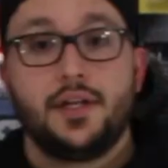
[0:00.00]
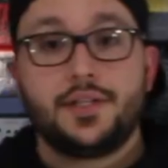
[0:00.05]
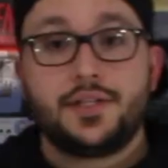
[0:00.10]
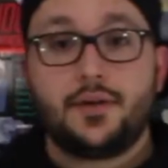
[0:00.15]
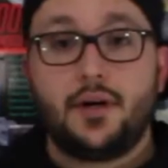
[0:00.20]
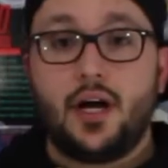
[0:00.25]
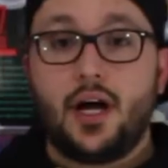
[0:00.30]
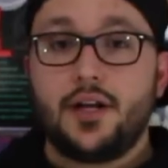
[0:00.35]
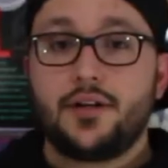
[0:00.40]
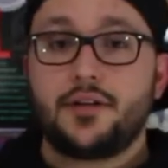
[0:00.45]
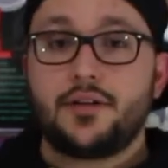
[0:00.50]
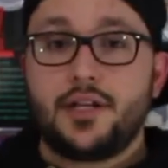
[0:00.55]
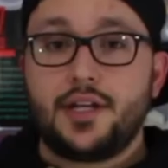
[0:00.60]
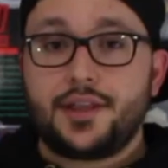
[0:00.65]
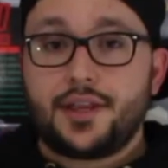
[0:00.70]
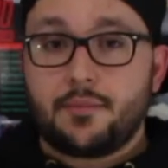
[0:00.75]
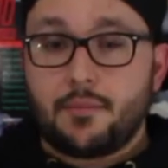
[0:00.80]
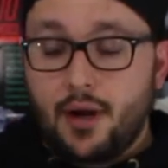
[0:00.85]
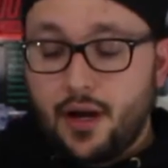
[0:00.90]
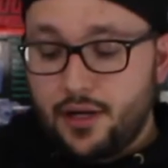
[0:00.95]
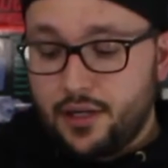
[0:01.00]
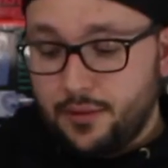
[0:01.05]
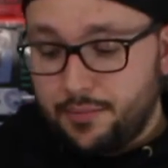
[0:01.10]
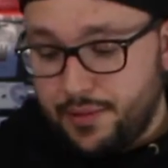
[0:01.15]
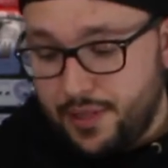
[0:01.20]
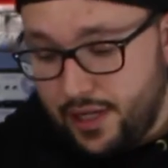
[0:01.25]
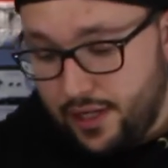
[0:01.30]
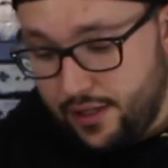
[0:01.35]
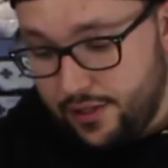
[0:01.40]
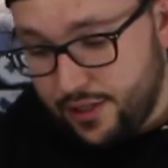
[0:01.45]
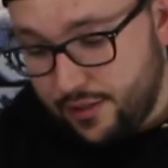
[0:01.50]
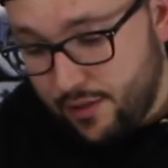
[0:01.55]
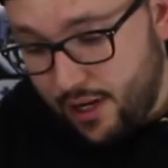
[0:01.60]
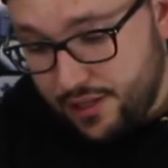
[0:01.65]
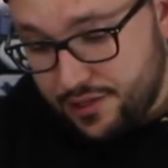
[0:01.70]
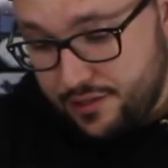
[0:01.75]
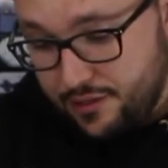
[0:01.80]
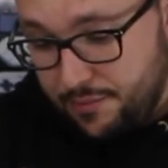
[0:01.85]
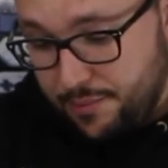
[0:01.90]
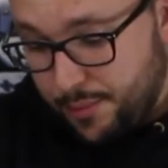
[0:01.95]
So underneath the Miracle Piano, you
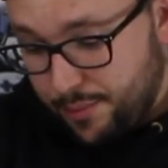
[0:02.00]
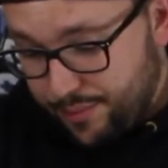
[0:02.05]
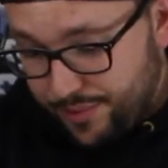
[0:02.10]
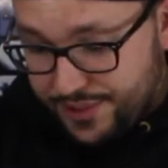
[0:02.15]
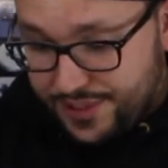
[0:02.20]
actually will be